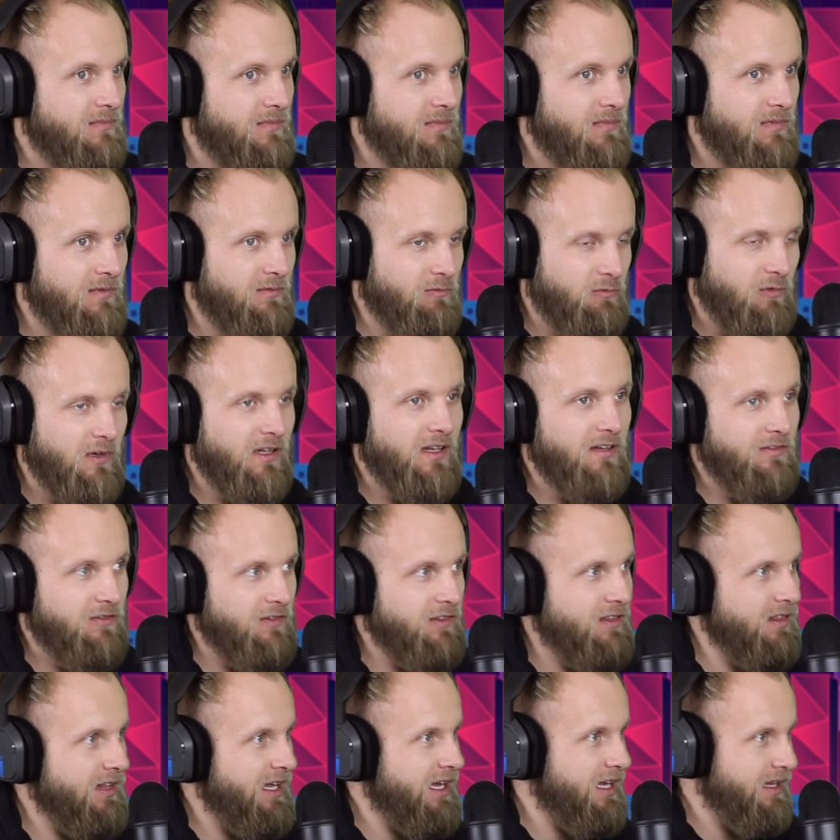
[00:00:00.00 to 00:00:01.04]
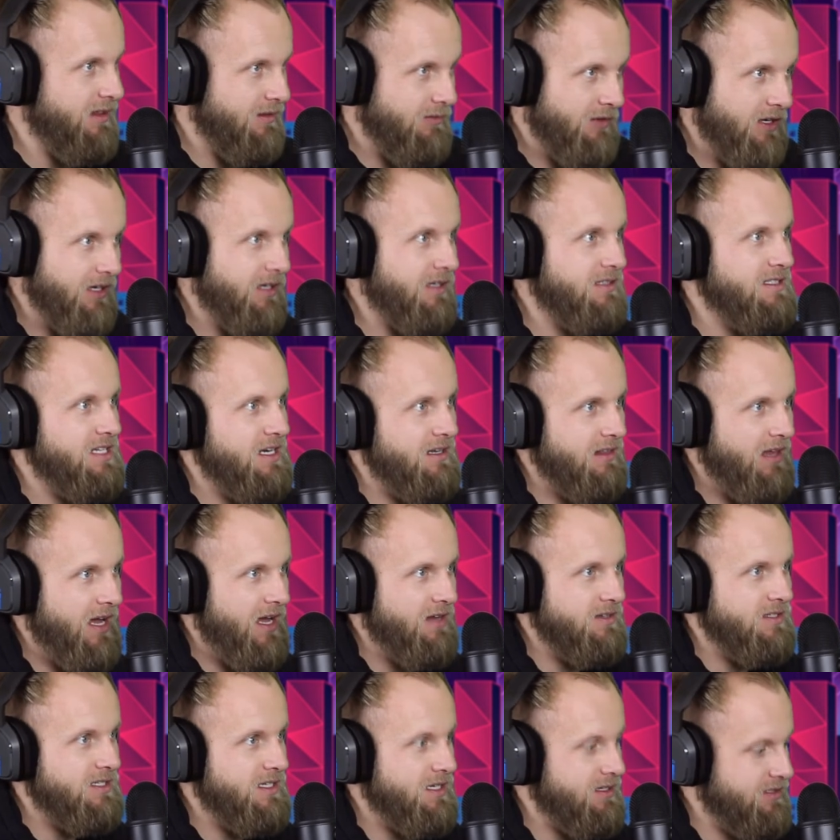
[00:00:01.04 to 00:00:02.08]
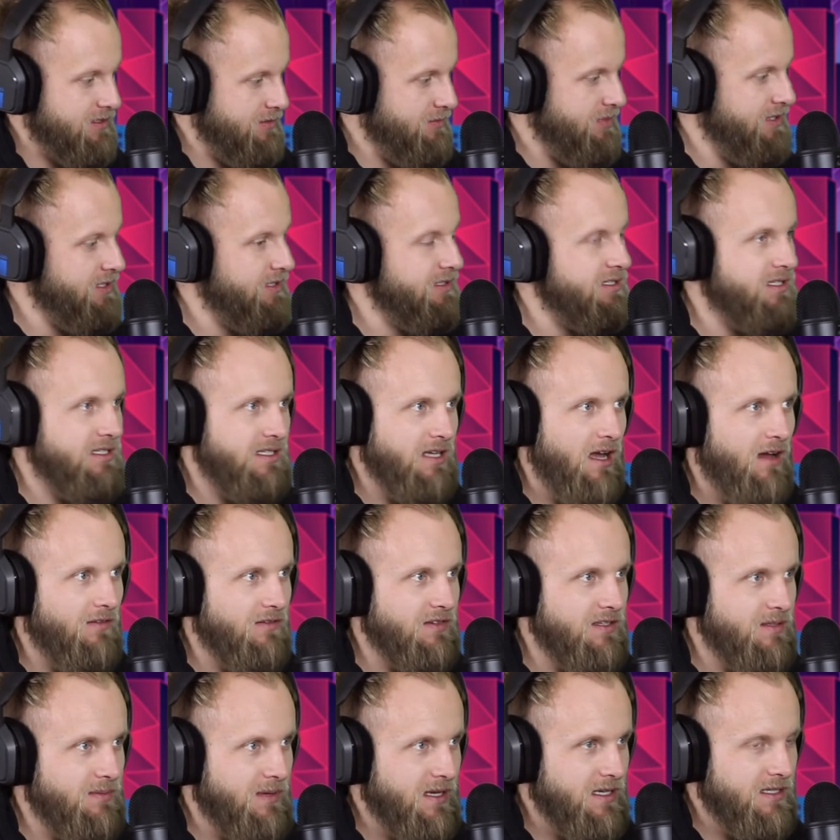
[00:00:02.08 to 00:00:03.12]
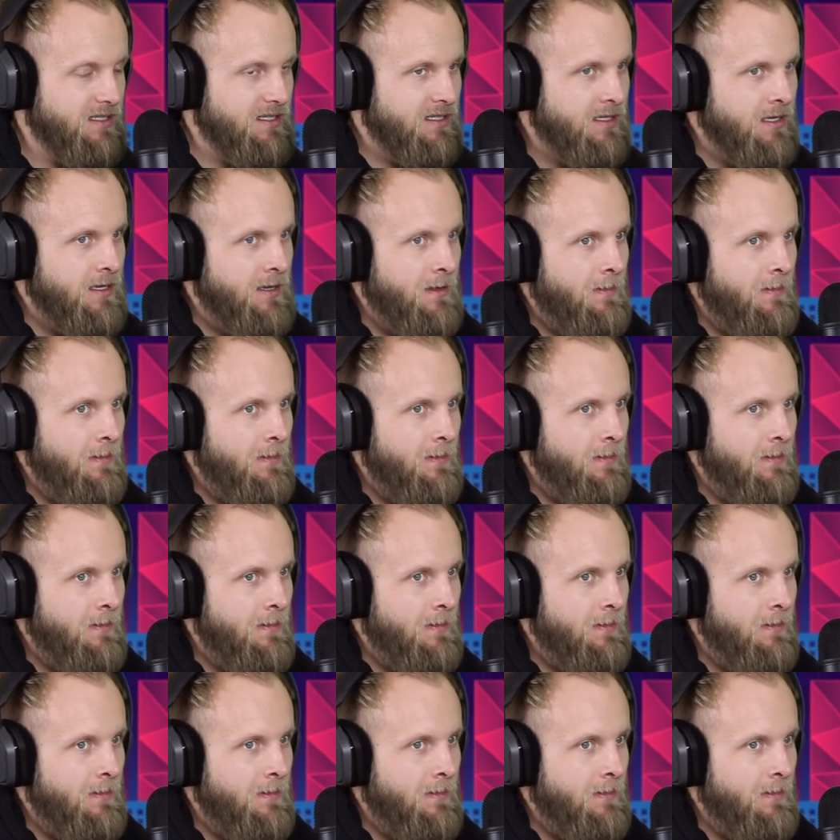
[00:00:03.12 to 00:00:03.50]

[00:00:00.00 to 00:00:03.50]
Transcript: really for the land. They were going to tear the house down to build his office space.